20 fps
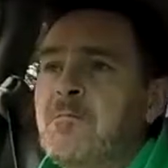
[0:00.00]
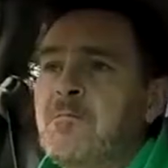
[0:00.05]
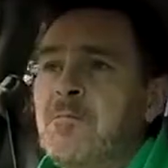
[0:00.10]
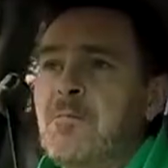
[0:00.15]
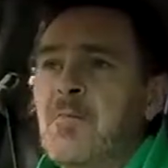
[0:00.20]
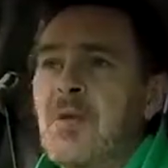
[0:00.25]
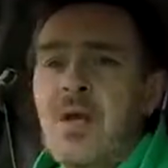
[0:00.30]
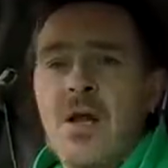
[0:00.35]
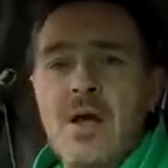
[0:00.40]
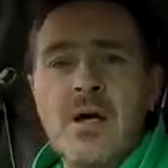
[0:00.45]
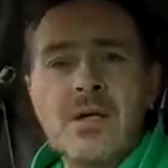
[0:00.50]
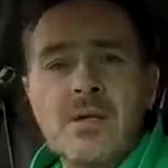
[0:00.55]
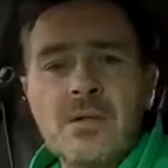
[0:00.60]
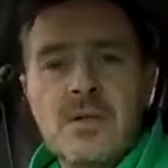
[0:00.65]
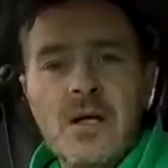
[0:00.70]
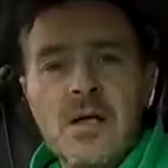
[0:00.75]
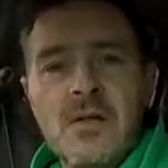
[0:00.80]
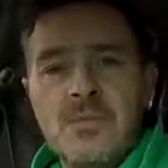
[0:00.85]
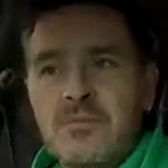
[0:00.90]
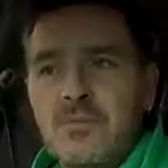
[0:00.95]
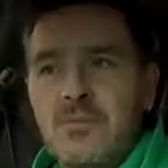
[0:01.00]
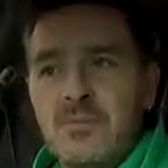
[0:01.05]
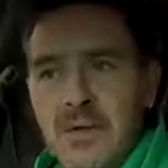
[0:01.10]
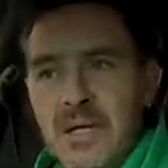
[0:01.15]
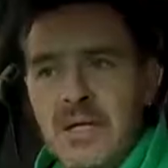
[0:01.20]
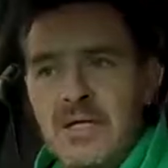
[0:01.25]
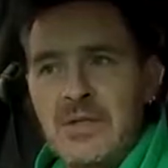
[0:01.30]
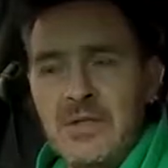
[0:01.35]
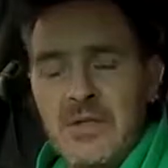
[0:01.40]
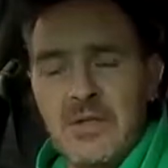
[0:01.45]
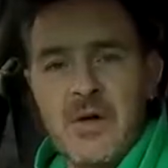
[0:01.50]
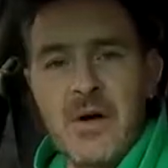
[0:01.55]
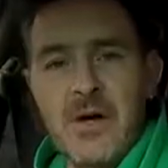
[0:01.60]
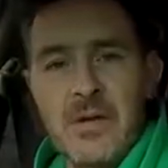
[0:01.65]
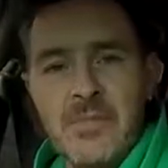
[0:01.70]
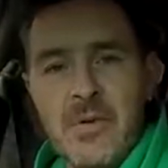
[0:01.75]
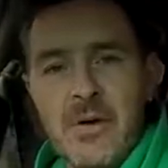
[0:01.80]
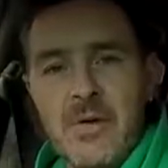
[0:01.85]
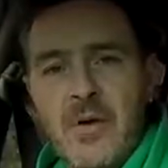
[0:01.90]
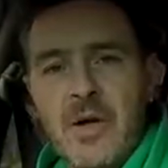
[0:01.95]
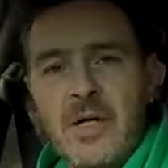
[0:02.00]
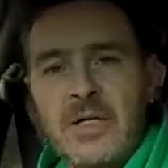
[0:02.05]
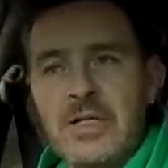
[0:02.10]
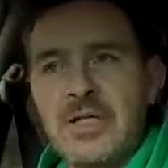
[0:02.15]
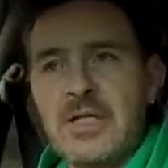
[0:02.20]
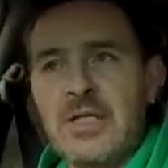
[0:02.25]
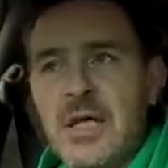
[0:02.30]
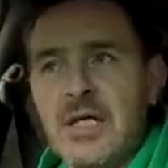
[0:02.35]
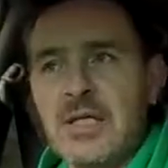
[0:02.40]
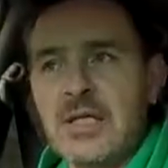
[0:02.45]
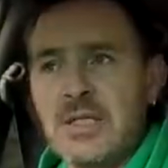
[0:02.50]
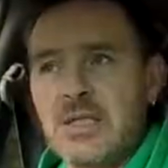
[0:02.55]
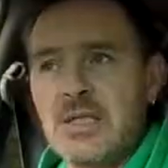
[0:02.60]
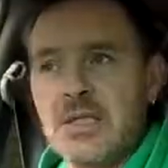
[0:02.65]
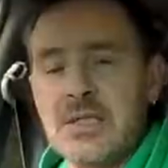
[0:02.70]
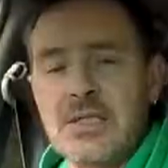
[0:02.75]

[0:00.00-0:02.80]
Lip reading: You know, I'm being denied my right to justice,